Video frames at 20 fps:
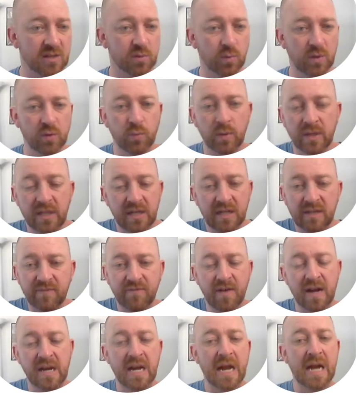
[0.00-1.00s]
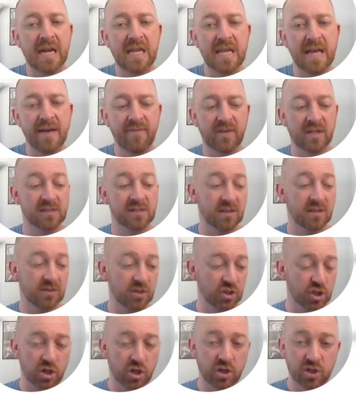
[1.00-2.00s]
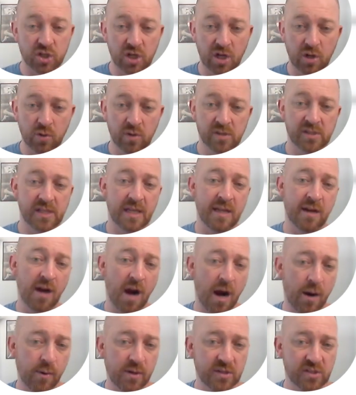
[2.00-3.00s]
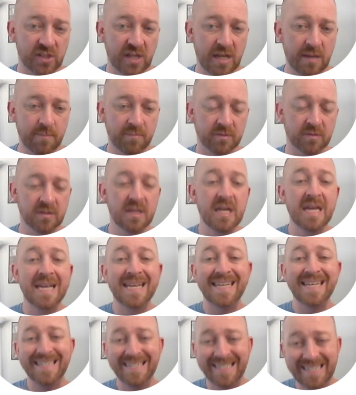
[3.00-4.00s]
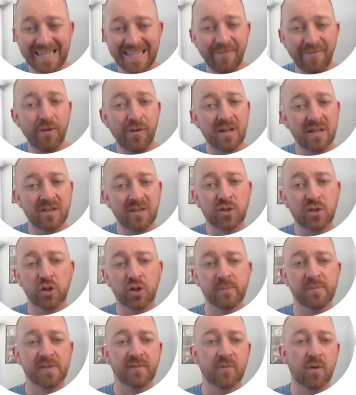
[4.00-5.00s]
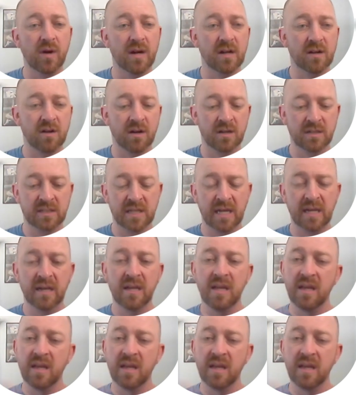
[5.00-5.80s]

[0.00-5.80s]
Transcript: We really didn't find any evidence that the churchgoers in our sample differed in terms of credit card debt